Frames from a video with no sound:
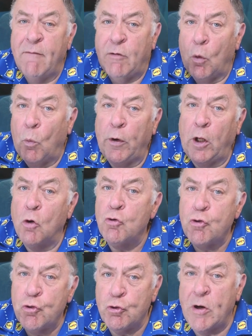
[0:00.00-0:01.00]
If you want to
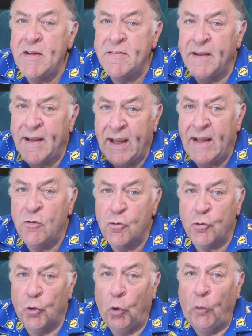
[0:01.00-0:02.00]
go straight to the
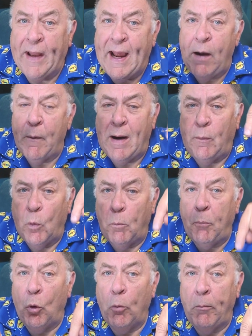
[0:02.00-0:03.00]
install now, I
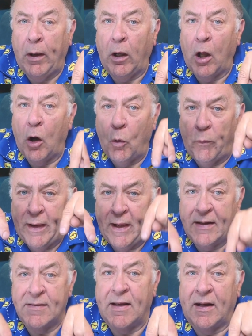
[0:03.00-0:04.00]
will put below
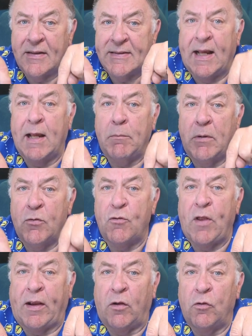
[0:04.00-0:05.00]
the exact time
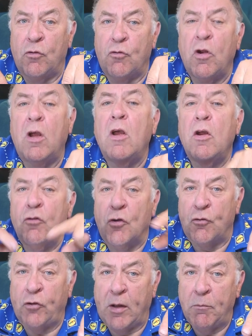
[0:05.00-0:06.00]
and seconds
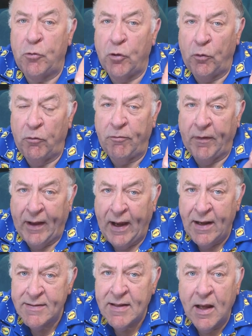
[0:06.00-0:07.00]
to skip to for
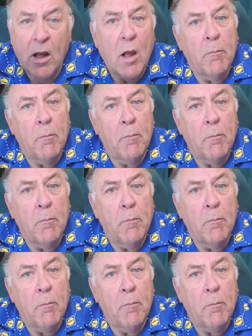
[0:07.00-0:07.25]
that.